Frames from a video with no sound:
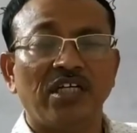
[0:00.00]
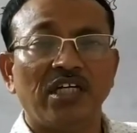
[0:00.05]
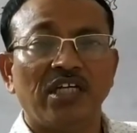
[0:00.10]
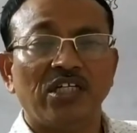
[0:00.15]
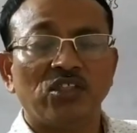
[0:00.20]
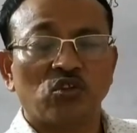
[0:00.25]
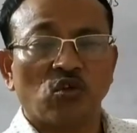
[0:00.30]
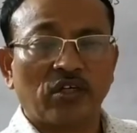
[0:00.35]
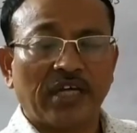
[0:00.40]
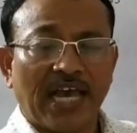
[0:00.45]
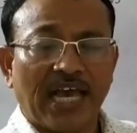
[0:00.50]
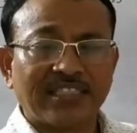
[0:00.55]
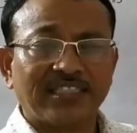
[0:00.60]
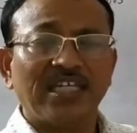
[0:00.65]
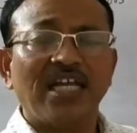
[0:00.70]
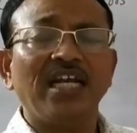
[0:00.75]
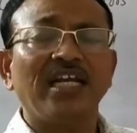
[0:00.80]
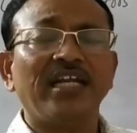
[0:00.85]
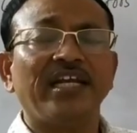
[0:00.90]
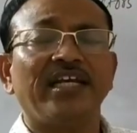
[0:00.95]
So,
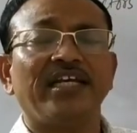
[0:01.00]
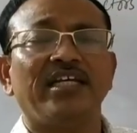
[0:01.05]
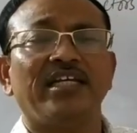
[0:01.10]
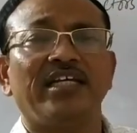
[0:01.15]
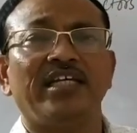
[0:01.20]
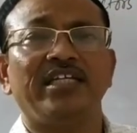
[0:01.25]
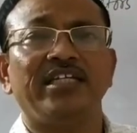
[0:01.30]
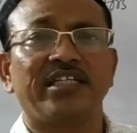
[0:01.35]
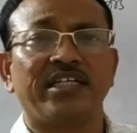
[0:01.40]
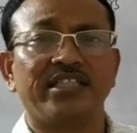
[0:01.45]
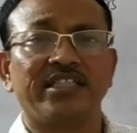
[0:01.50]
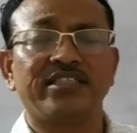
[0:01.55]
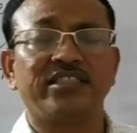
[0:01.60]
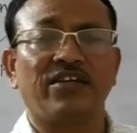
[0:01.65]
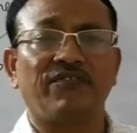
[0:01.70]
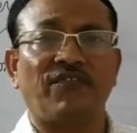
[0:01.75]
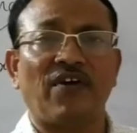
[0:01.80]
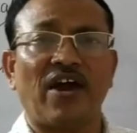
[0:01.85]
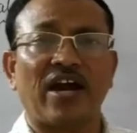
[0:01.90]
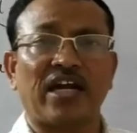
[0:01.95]
caseal intrinsic
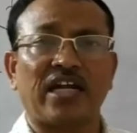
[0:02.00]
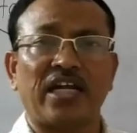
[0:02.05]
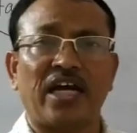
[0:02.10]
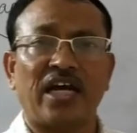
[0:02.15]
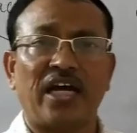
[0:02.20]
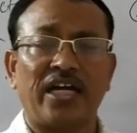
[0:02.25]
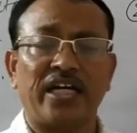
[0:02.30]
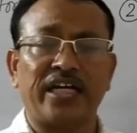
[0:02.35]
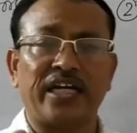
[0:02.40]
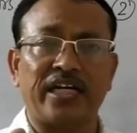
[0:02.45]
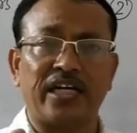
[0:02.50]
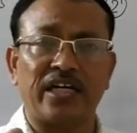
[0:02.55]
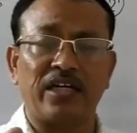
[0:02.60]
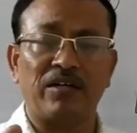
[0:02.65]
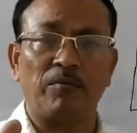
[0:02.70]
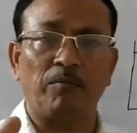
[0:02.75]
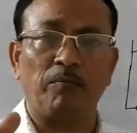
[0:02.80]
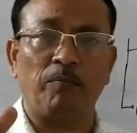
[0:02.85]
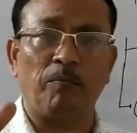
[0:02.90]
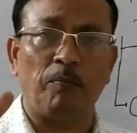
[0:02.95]
factor
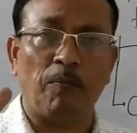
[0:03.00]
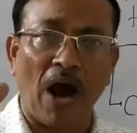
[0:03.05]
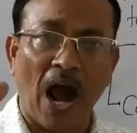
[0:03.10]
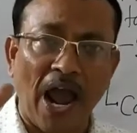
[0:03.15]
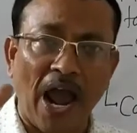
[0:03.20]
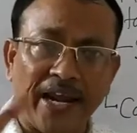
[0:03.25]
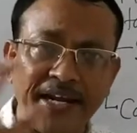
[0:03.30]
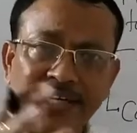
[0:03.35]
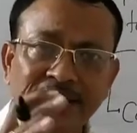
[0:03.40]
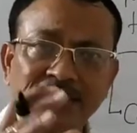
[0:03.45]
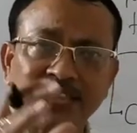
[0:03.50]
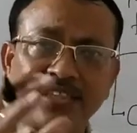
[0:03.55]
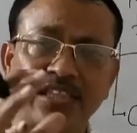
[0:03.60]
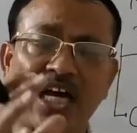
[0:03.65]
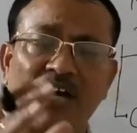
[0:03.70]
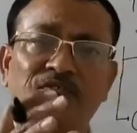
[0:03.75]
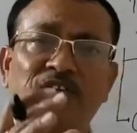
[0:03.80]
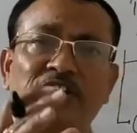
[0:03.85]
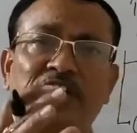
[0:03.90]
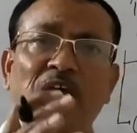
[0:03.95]
binds the
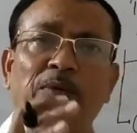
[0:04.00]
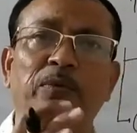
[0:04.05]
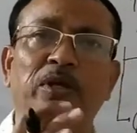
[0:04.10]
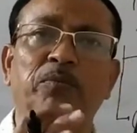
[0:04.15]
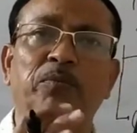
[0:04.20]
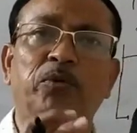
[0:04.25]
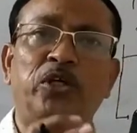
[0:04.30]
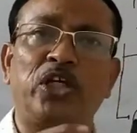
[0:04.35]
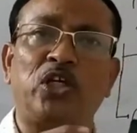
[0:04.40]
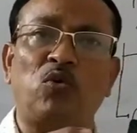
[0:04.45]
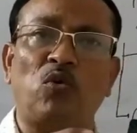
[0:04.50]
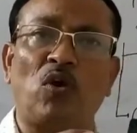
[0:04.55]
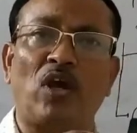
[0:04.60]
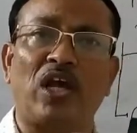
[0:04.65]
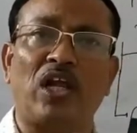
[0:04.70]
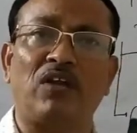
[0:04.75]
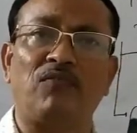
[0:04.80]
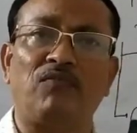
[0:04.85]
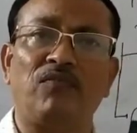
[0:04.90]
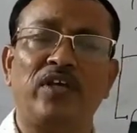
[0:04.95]
vitamin
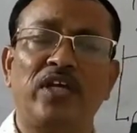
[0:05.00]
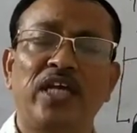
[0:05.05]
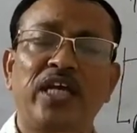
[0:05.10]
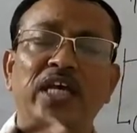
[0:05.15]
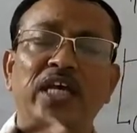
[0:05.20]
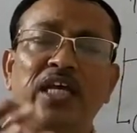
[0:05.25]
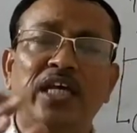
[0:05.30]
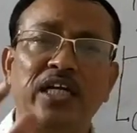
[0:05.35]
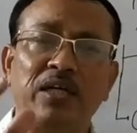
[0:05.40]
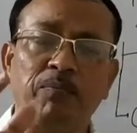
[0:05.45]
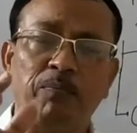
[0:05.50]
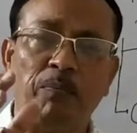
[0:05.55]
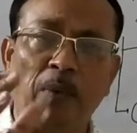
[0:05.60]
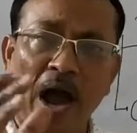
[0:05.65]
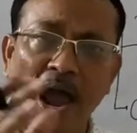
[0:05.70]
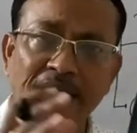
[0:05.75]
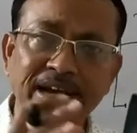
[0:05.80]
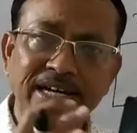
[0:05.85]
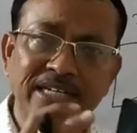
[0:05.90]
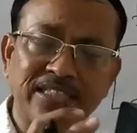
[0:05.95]
B12. It
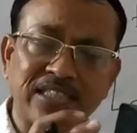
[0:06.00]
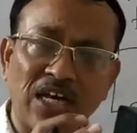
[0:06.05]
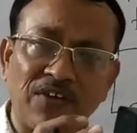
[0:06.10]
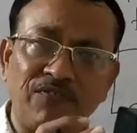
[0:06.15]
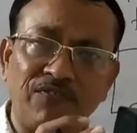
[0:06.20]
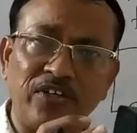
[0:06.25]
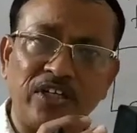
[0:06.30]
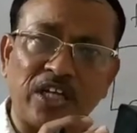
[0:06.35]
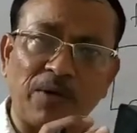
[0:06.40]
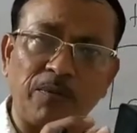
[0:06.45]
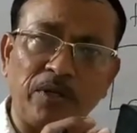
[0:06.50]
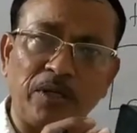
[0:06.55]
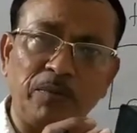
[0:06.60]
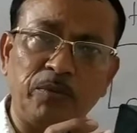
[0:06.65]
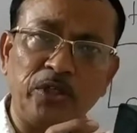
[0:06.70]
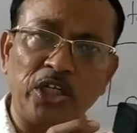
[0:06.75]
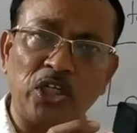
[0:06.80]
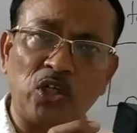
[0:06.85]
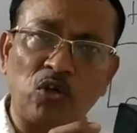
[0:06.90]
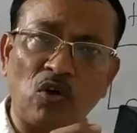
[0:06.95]
binds the vitamin
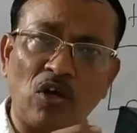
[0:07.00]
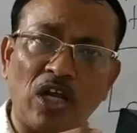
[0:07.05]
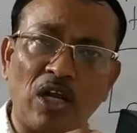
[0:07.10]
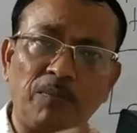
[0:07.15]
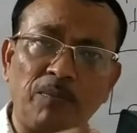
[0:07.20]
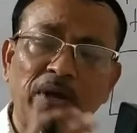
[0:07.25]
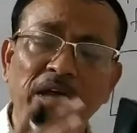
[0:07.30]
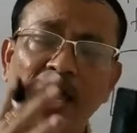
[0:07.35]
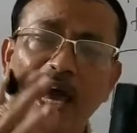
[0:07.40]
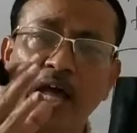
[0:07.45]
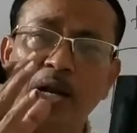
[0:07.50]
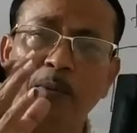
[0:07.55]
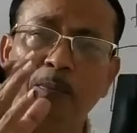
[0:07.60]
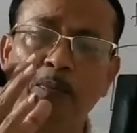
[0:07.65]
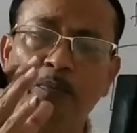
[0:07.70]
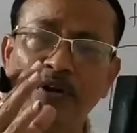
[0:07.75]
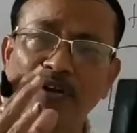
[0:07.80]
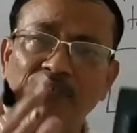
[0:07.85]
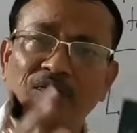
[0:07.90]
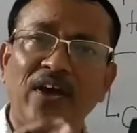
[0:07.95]
B12 and
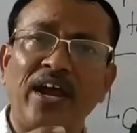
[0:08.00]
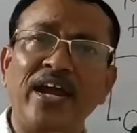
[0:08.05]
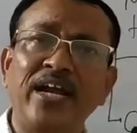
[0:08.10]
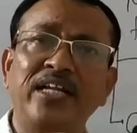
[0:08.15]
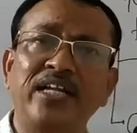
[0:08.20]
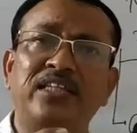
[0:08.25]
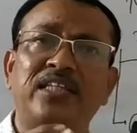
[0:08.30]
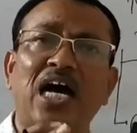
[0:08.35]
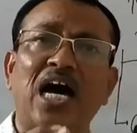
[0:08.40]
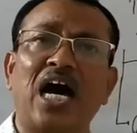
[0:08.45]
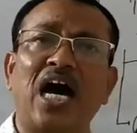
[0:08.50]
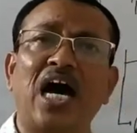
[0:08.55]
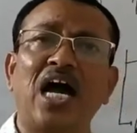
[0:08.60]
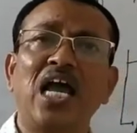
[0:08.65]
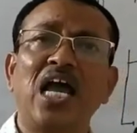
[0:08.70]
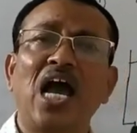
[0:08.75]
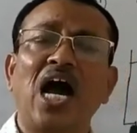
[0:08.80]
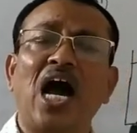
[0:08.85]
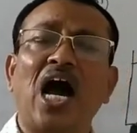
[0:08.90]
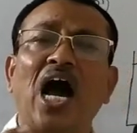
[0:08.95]
prevent the
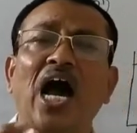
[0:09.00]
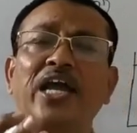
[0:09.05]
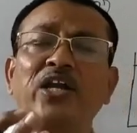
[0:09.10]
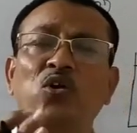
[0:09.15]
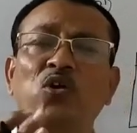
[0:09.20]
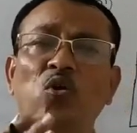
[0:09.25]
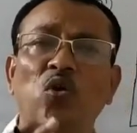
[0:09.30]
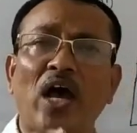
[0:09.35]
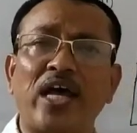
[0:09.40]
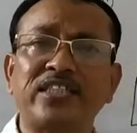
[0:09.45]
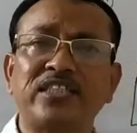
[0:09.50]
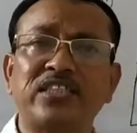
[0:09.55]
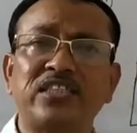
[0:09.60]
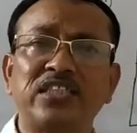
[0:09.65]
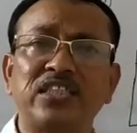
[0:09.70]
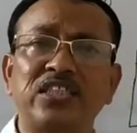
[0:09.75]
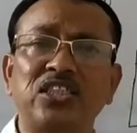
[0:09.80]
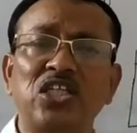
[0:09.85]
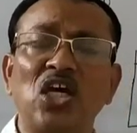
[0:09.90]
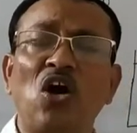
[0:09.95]

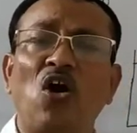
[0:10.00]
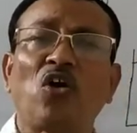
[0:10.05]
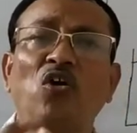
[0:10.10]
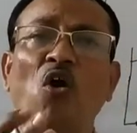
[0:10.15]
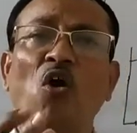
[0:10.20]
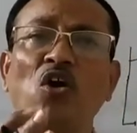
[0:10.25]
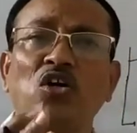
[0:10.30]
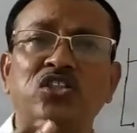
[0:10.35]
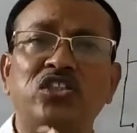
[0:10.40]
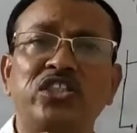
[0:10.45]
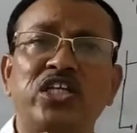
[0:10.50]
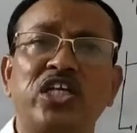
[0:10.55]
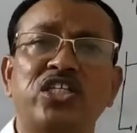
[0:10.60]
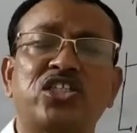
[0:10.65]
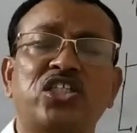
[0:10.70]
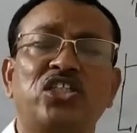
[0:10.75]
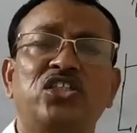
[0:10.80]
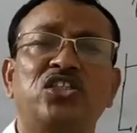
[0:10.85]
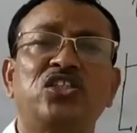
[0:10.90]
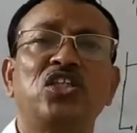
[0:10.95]
hydrolysis or
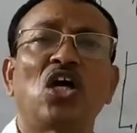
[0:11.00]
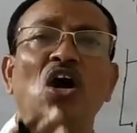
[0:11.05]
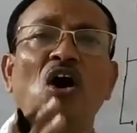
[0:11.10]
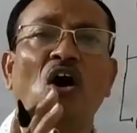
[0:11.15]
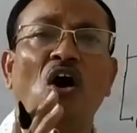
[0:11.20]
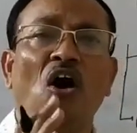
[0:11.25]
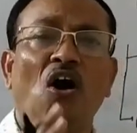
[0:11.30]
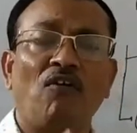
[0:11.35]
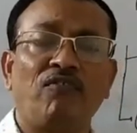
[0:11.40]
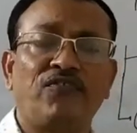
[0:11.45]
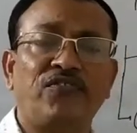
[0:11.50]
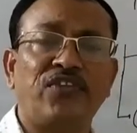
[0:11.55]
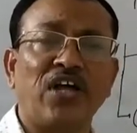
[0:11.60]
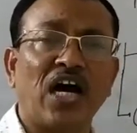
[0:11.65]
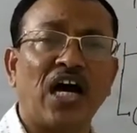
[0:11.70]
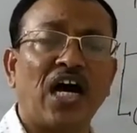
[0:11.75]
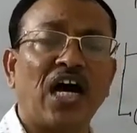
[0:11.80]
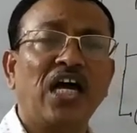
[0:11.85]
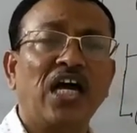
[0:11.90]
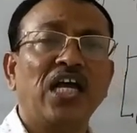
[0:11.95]
oxidation of
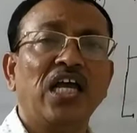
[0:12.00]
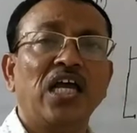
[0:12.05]
the